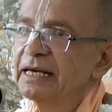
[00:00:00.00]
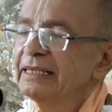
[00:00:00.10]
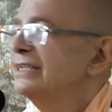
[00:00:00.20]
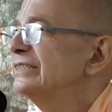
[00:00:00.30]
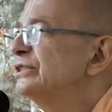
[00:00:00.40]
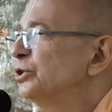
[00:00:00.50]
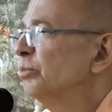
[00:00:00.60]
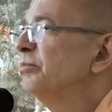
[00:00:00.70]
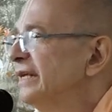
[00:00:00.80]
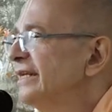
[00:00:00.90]
There is no
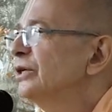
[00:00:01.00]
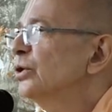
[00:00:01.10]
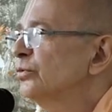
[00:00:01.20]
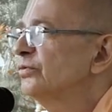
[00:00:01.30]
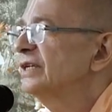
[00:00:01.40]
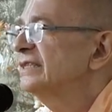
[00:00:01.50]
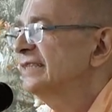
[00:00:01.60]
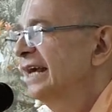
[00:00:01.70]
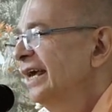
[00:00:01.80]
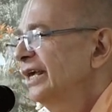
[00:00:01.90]
meaning of
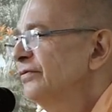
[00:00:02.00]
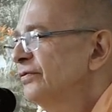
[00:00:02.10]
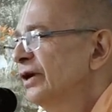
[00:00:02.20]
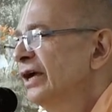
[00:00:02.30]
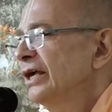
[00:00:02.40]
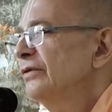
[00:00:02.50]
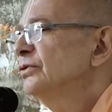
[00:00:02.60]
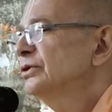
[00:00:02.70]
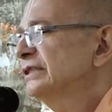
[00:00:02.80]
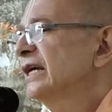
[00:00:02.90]
faith. If, if
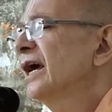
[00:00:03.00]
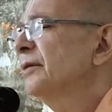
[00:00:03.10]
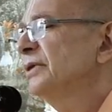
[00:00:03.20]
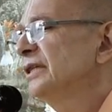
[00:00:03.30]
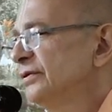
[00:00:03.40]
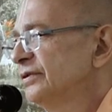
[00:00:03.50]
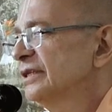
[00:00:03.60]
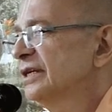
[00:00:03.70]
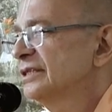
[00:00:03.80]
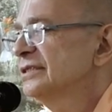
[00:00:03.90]
you say, I believe in
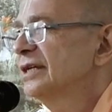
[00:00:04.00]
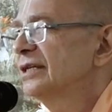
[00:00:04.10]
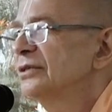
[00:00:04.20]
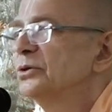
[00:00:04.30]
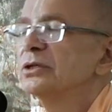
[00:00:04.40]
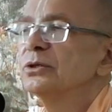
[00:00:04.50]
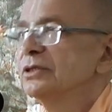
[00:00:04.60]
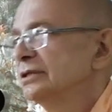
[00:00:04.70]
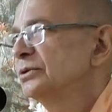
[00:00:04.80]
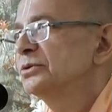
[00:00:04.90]
Krishna, and you are not
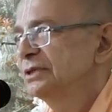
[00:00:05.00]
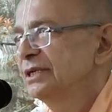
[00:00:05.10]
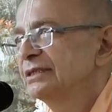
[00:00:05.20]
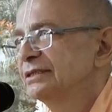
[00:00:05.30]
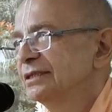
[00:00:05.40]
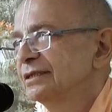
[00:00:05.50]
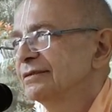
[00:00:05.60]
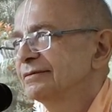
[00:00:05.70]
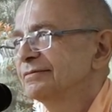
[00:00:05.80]
enthusiastic.